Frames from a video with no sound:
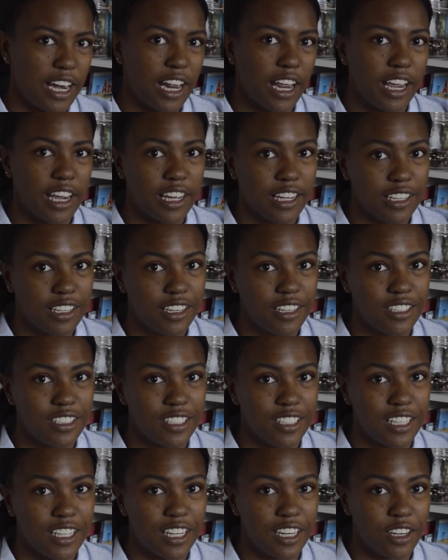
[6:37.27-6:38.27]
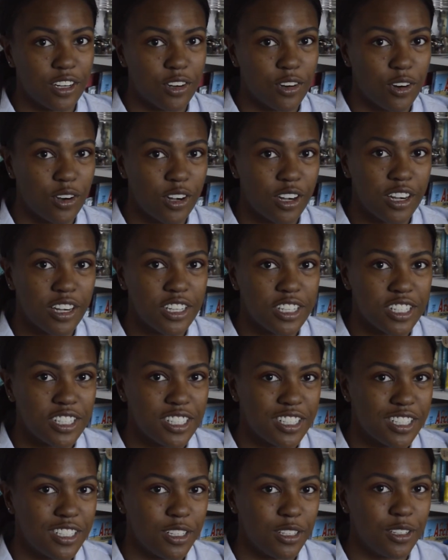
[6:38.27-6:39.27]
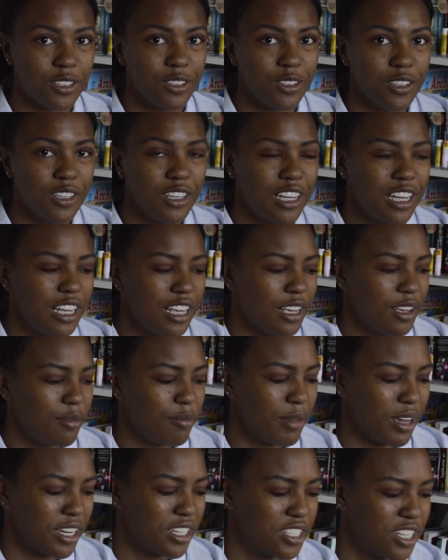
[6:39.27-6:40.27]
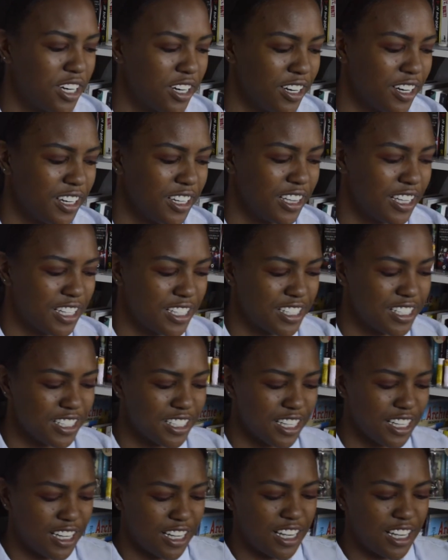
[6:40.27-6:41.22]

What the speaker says: a color to the inner corner just to make sure this